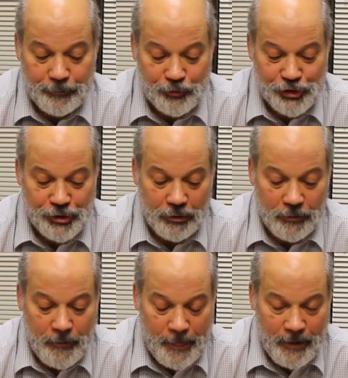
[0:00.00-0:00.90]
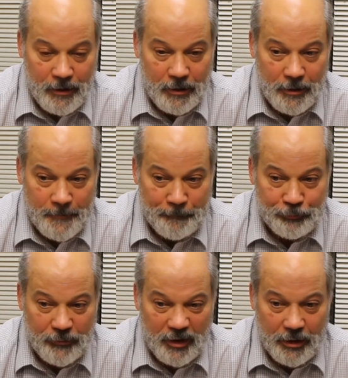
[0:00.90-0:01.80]
So
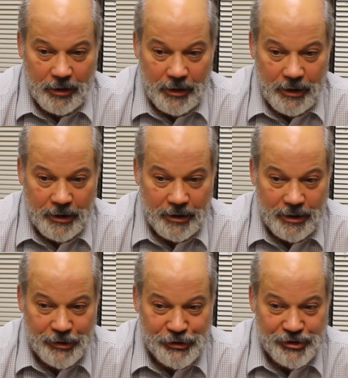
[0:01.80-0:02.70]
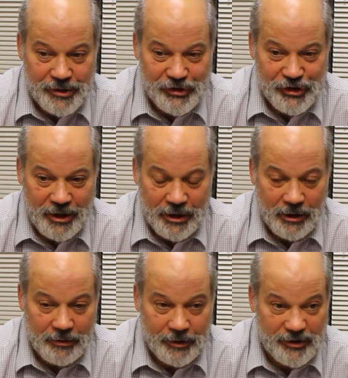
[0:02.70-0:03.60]
it is setting
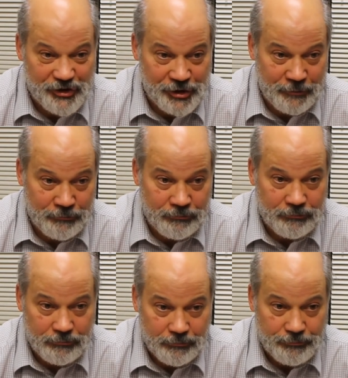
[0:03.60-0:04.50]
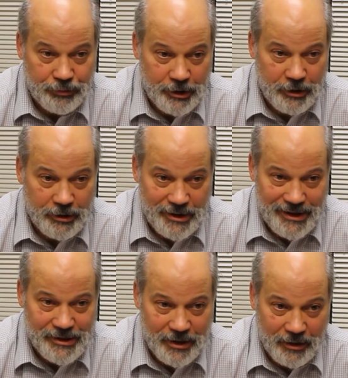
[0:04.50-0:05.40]
out in some pretty good
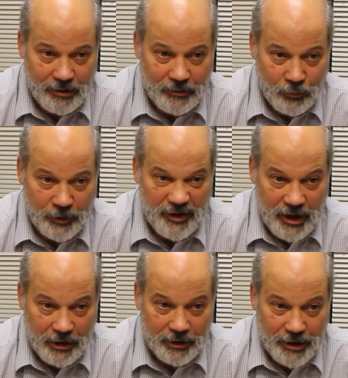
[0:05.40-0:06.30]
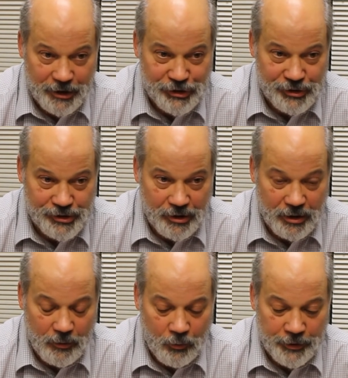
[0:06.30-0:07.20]
detail what the allegations
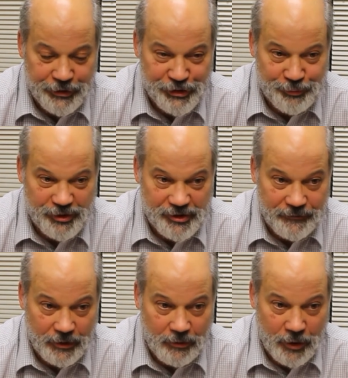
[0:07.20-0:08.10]
are, what the specific